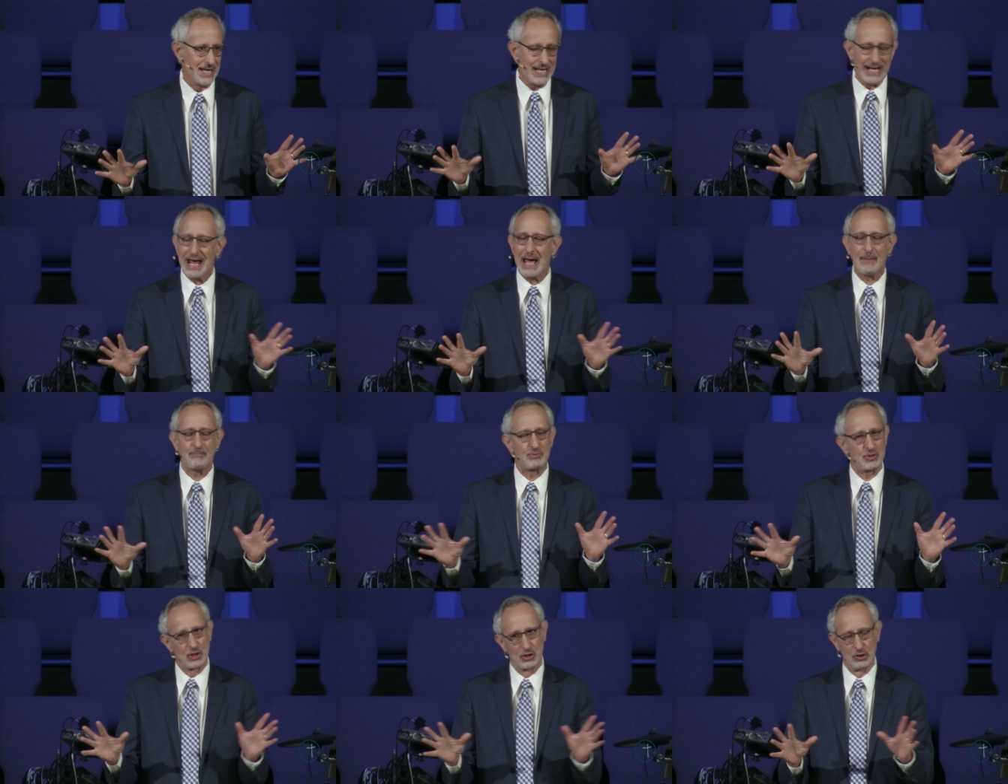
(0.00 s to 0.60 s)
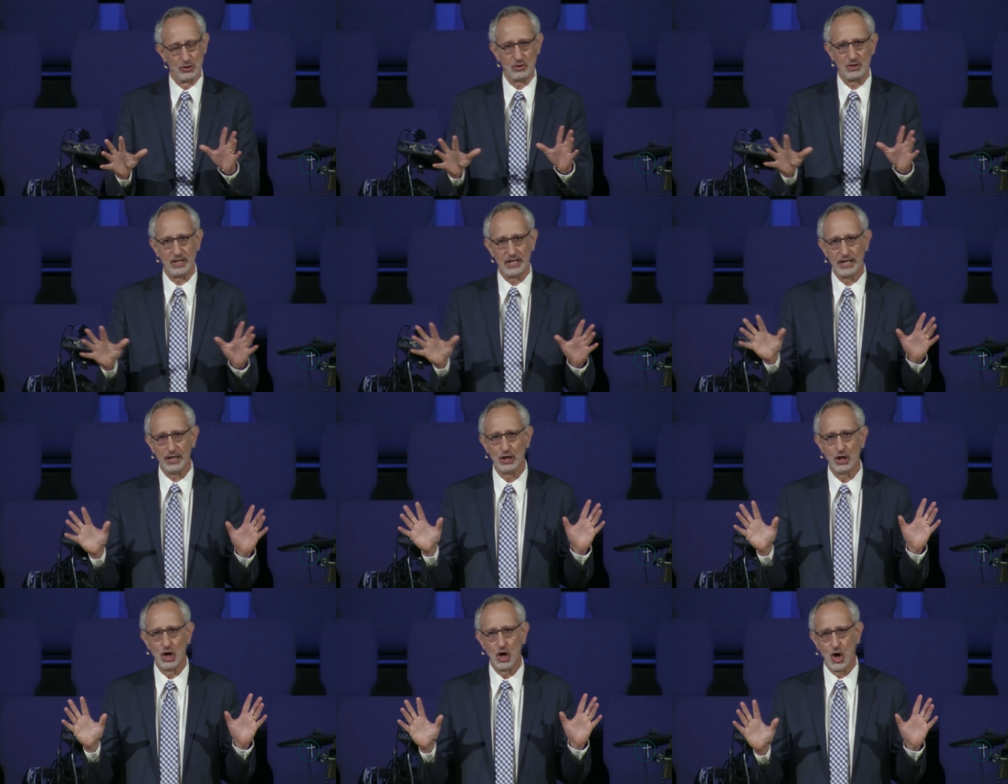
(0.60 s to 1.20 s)
and
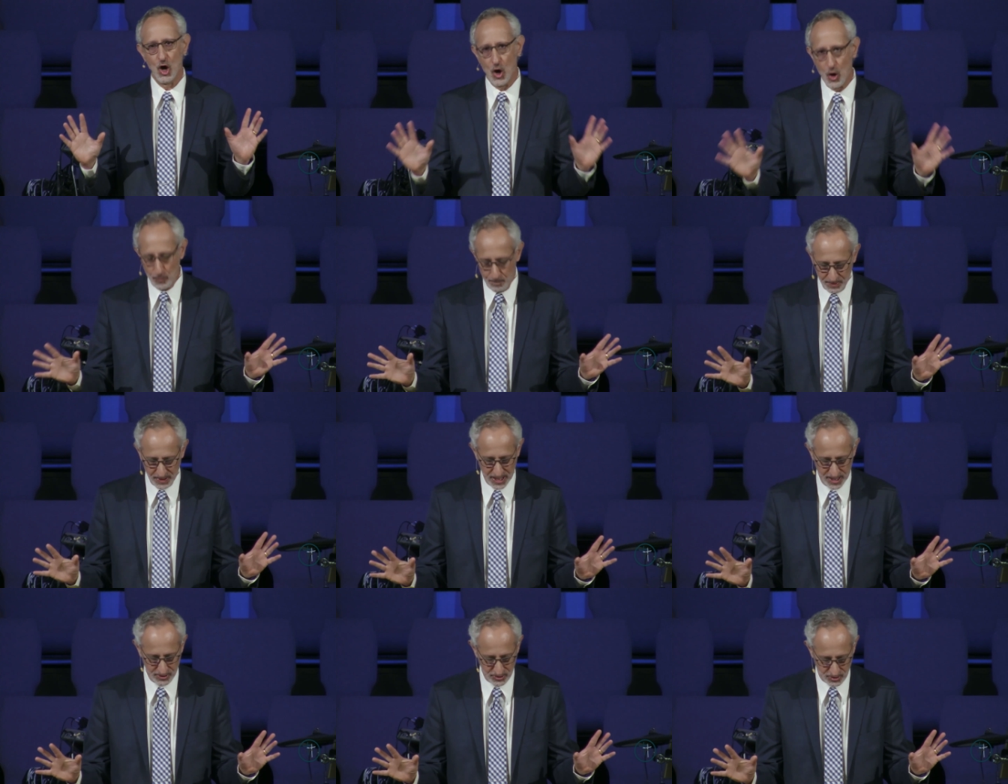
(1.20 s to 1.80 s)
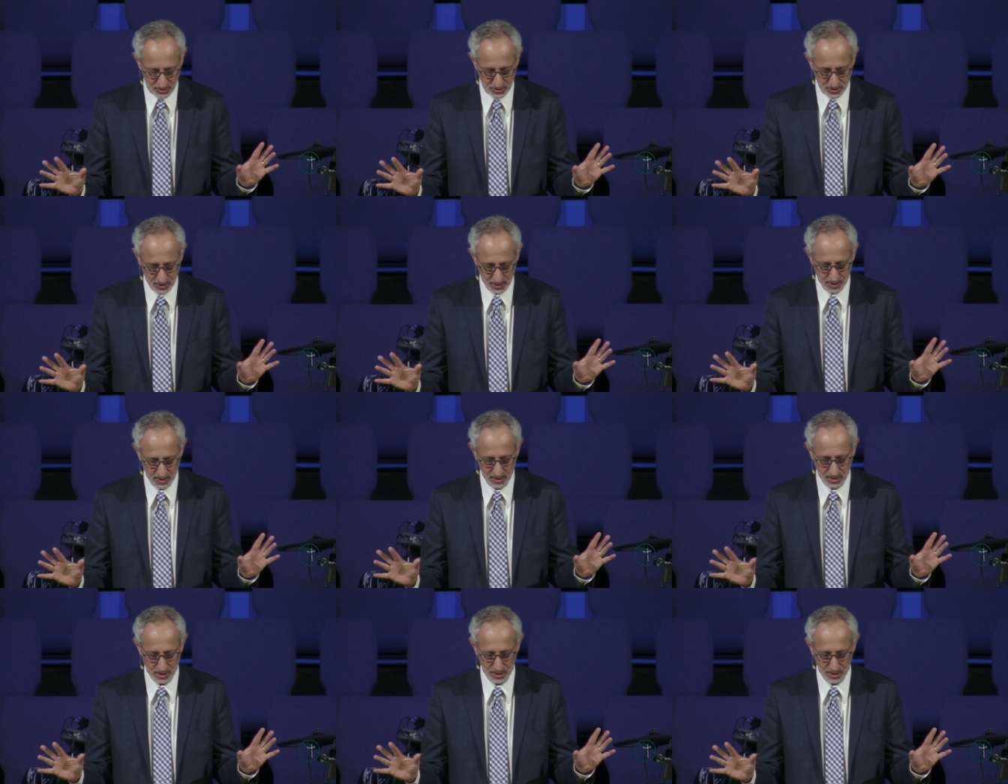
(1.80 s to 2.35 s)
absolutely hopeless.